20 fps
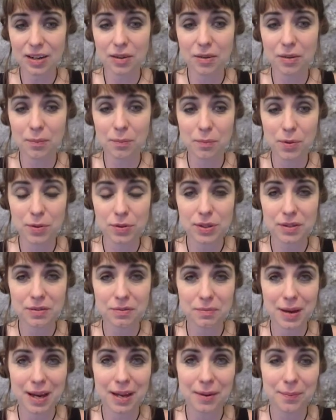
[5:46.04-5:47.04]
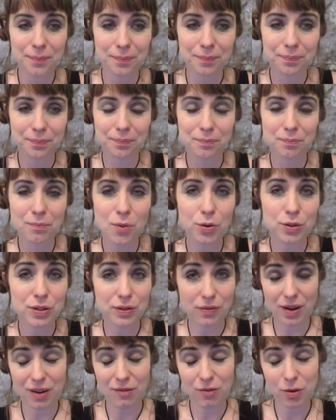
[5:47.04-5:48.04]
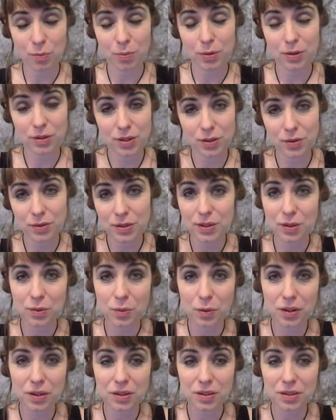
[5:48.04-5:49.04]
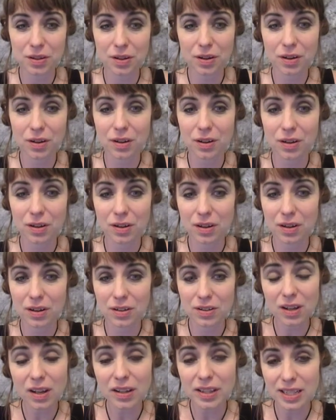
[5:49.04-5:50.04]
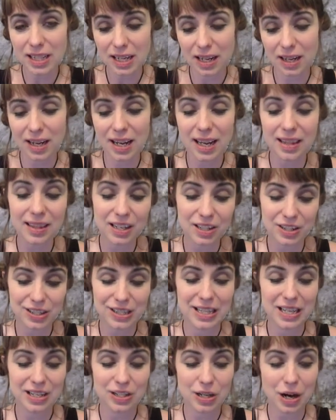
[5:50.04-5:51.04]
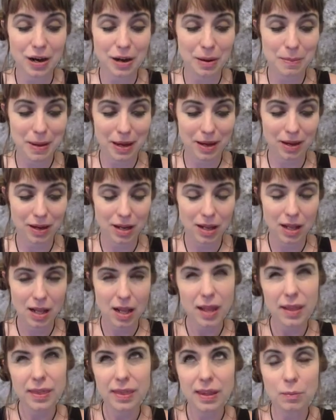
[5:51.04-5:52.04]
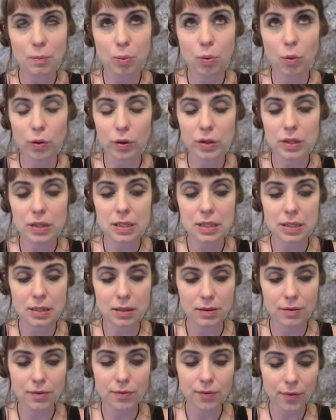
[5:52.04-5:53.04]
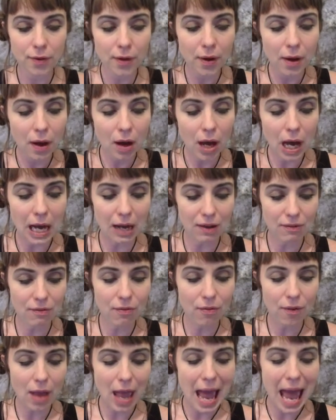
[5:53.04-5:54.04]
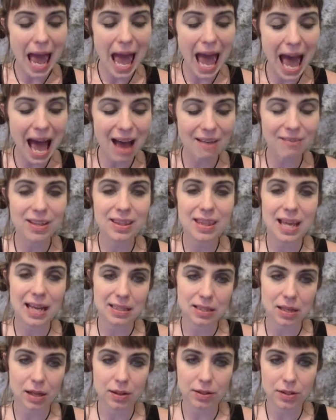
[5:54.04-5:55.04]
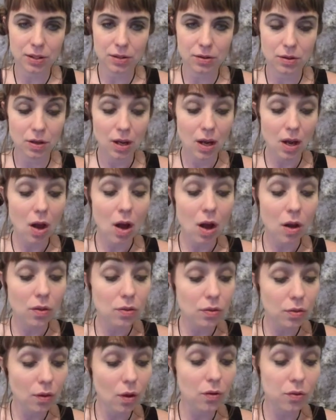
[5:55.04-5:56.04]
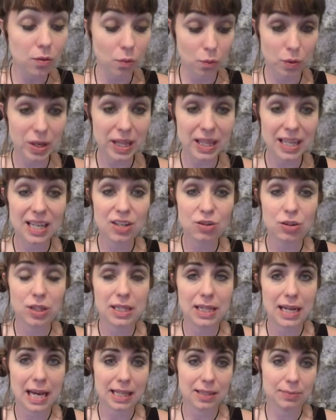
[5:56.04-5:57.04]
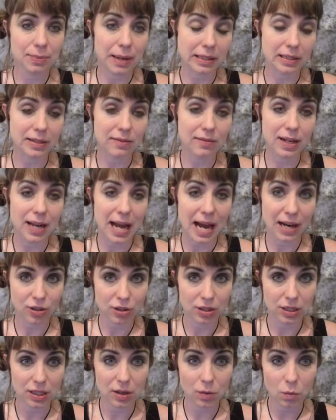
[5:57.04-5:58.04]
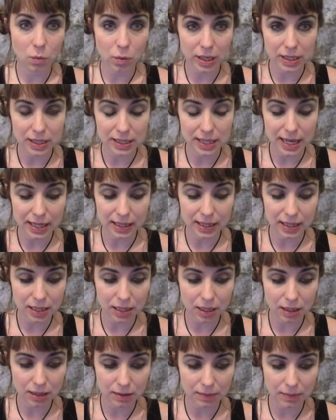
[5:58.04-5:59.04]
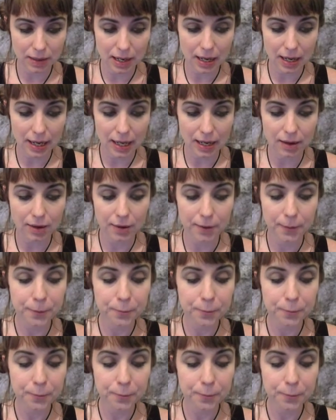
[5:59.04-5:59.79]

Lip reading: most of my most favorite pursuits in the world are solitary, and they talk about the importance of having that solitude. The really interesting aspect of it actually was that they talked about how